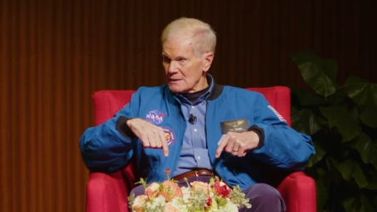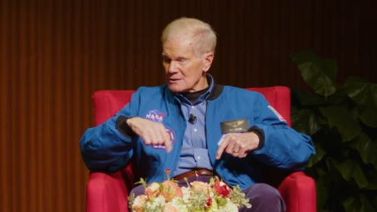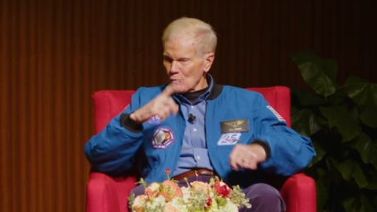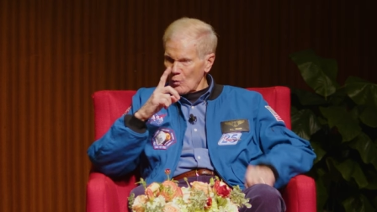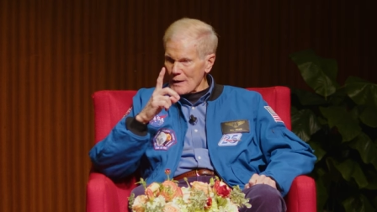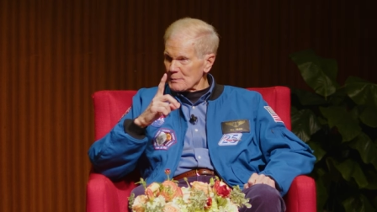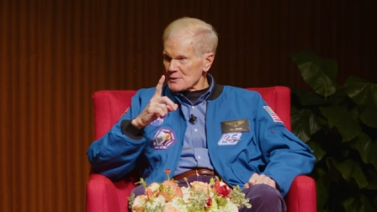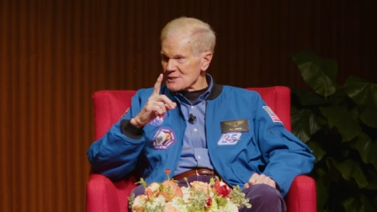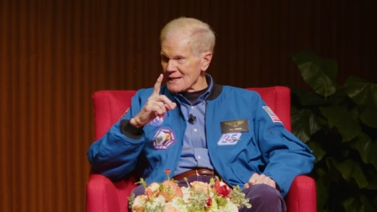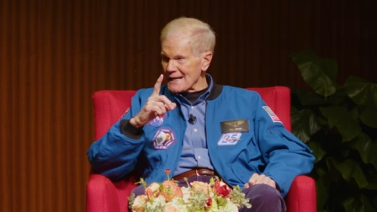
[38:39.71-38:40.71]
It's
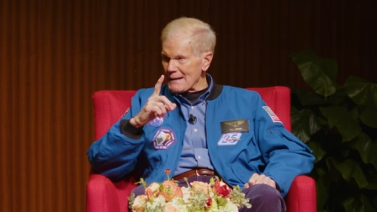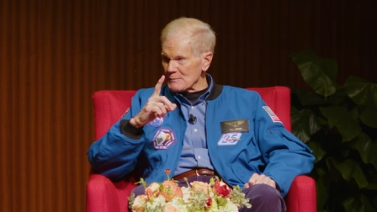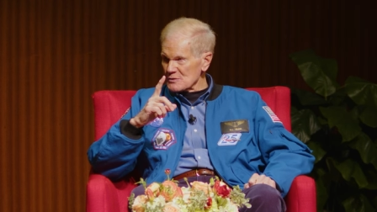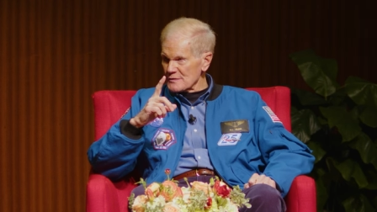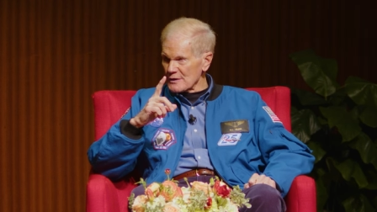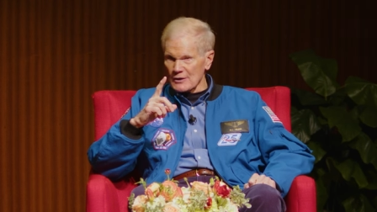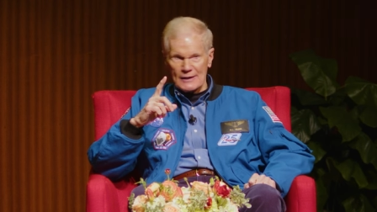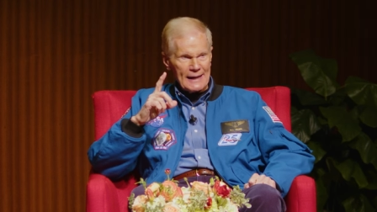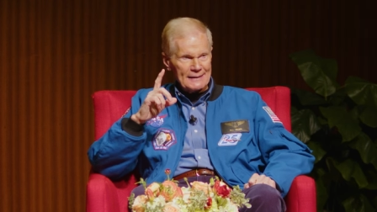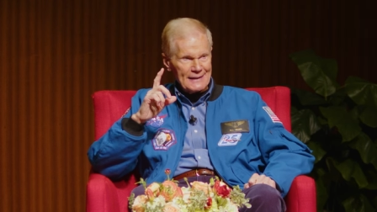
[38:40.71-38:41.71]
1%
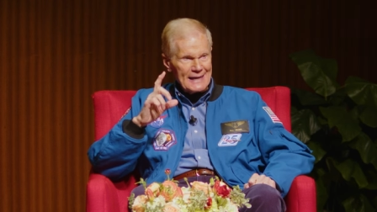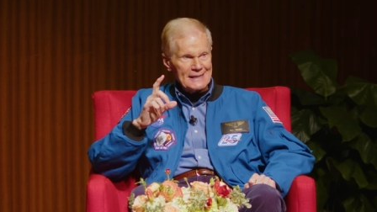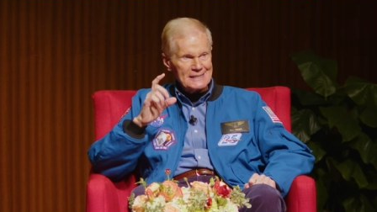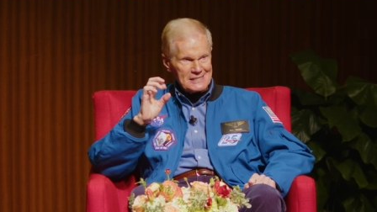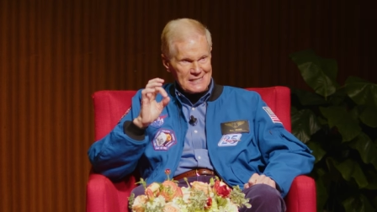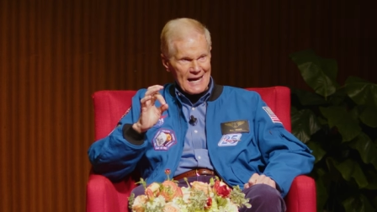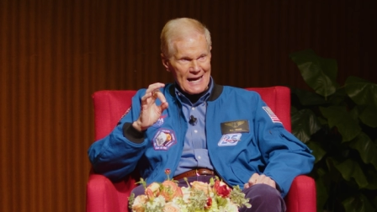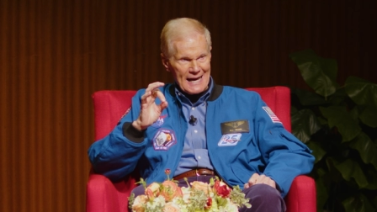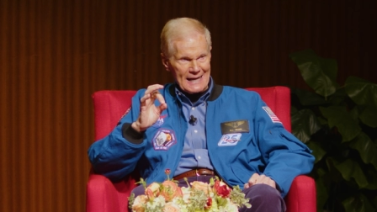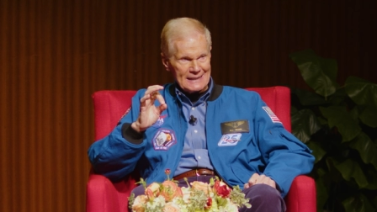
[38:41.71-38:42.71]
atmosphere, and they
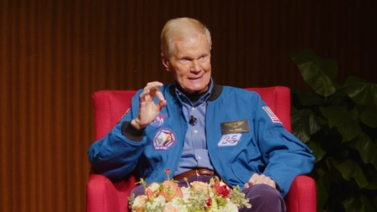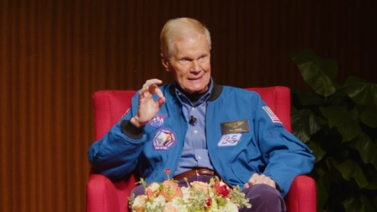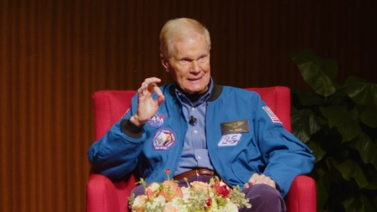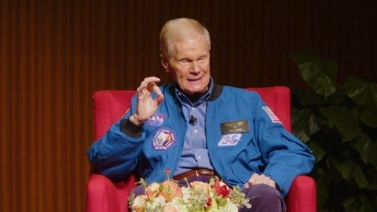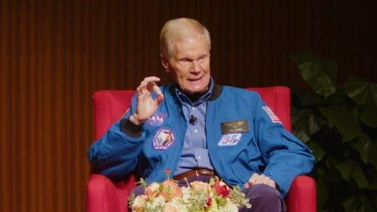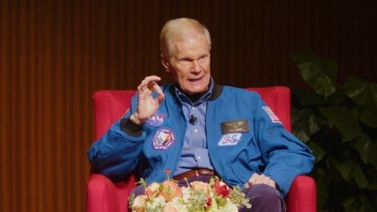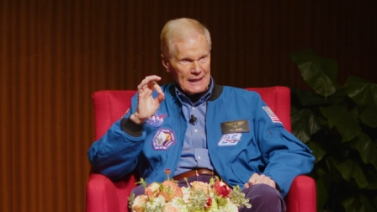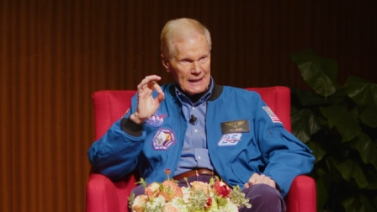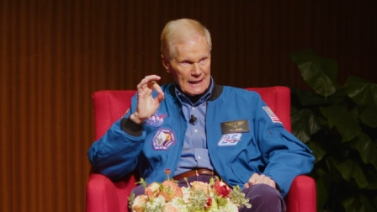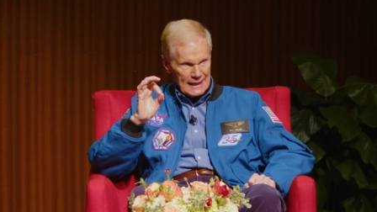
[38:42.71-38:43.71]
designed
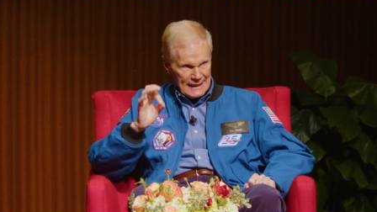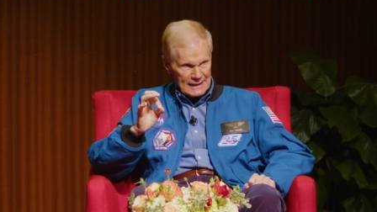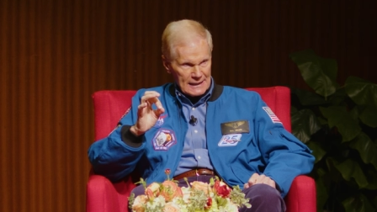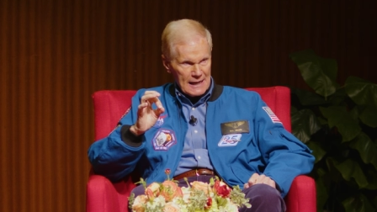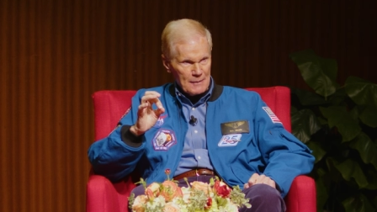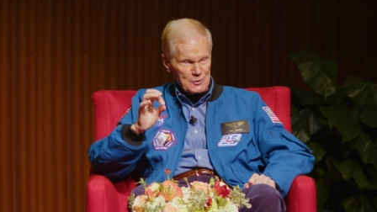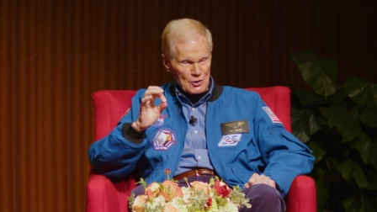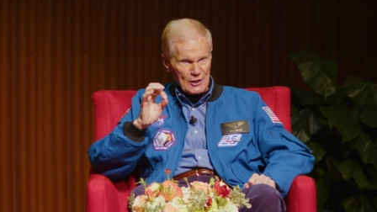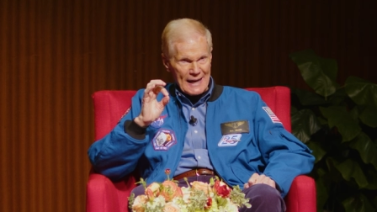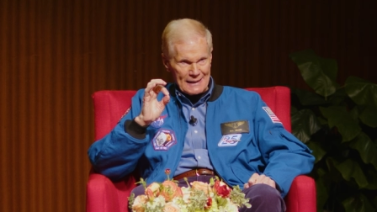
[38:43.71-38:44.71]
a
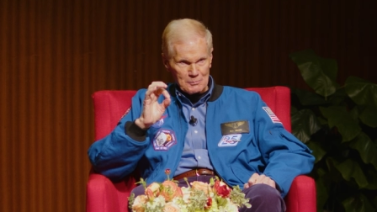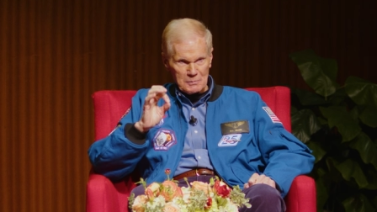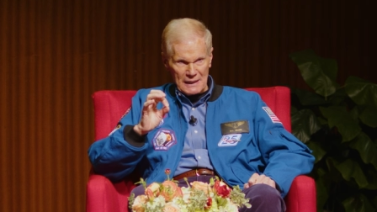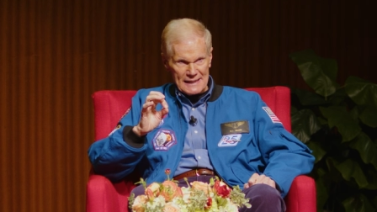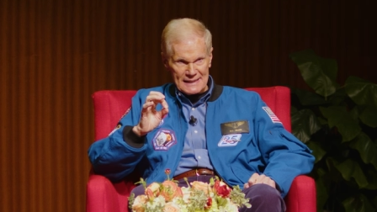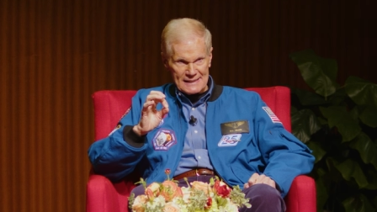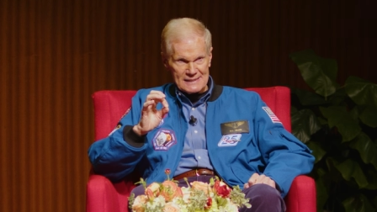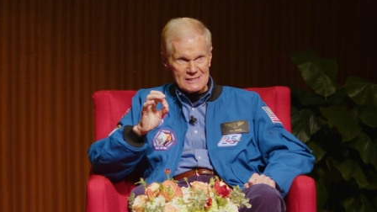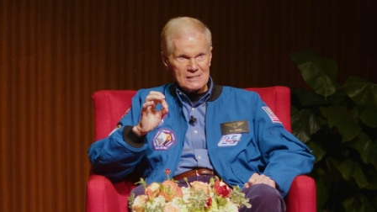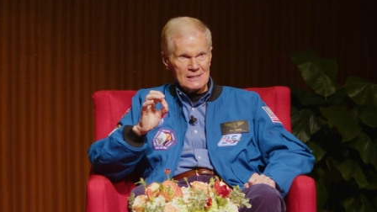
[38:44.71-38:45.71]
helicopter and
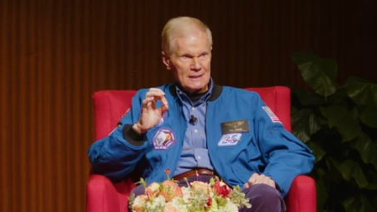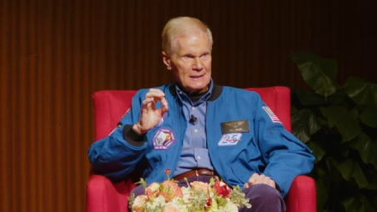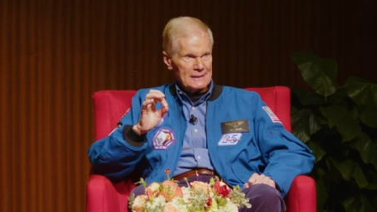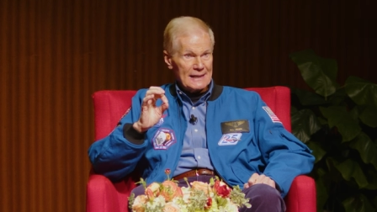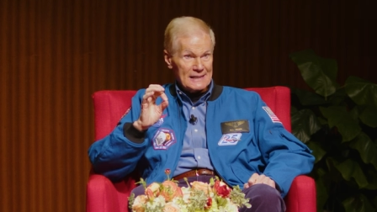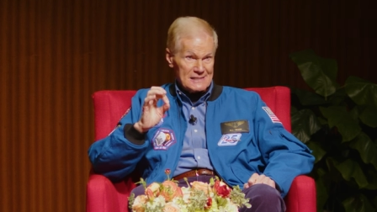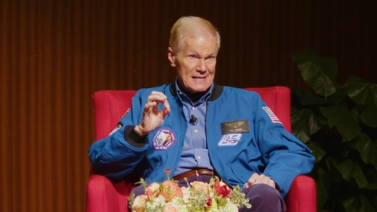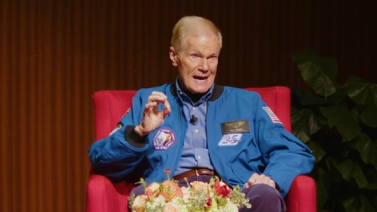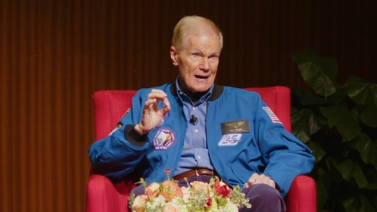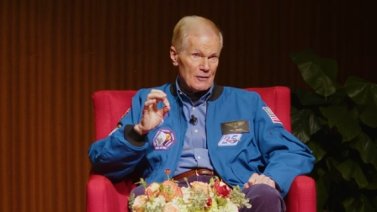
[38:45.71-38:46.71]
blades that has
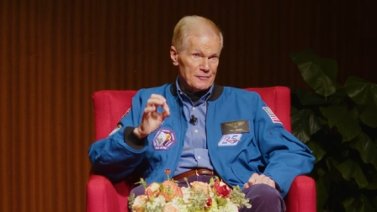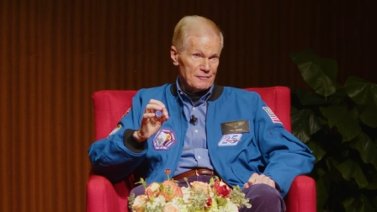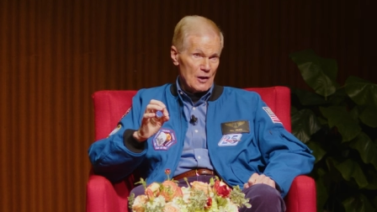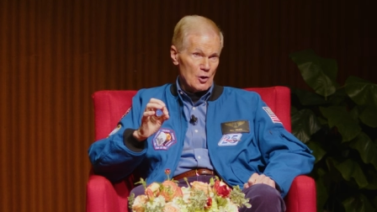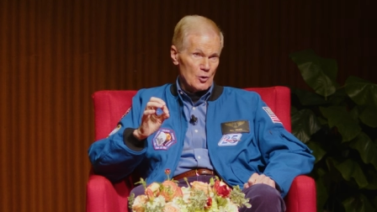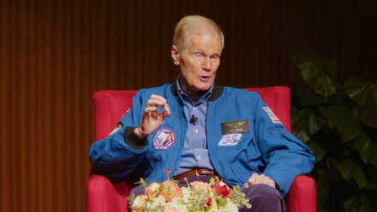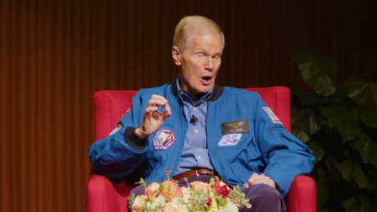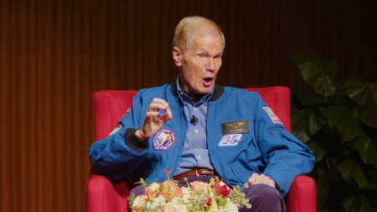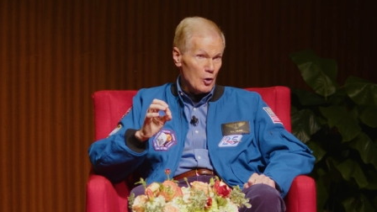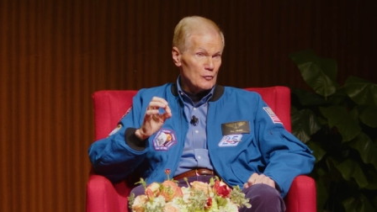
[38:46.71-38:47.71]
now
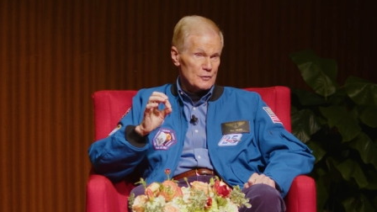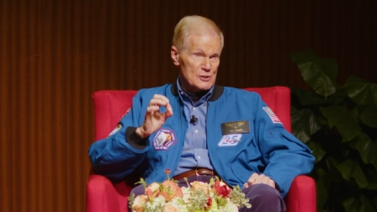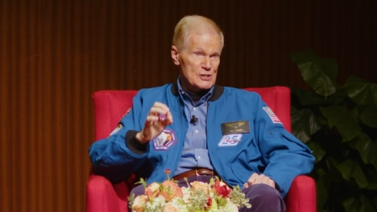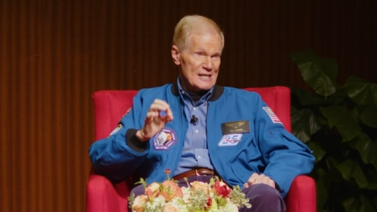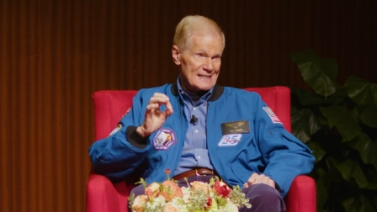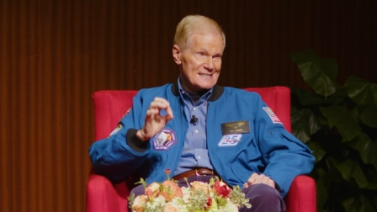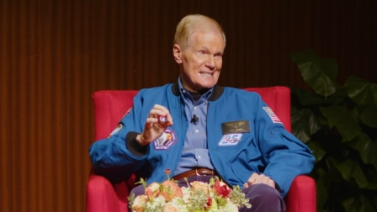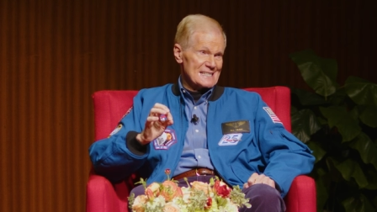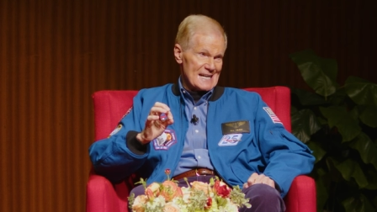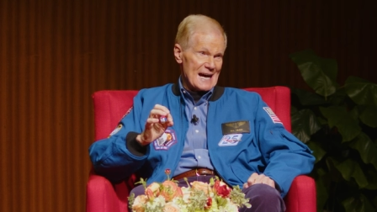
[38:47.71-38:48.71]
flown over
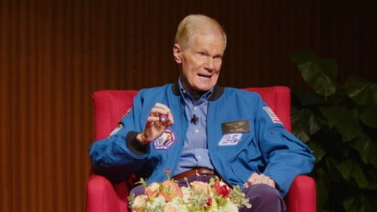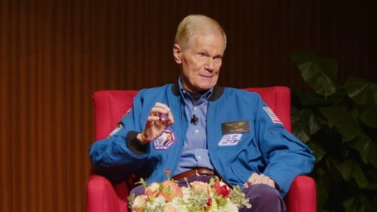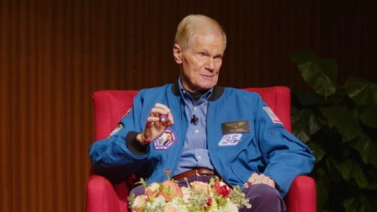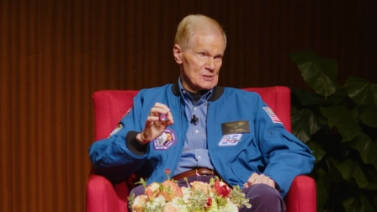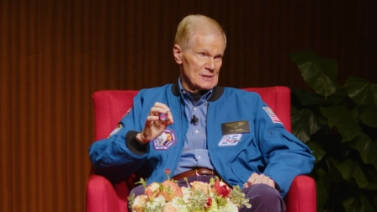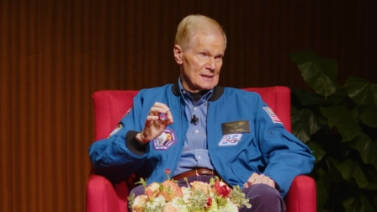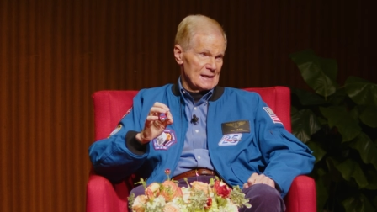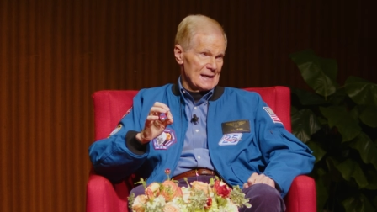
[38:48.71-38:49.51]
60 times.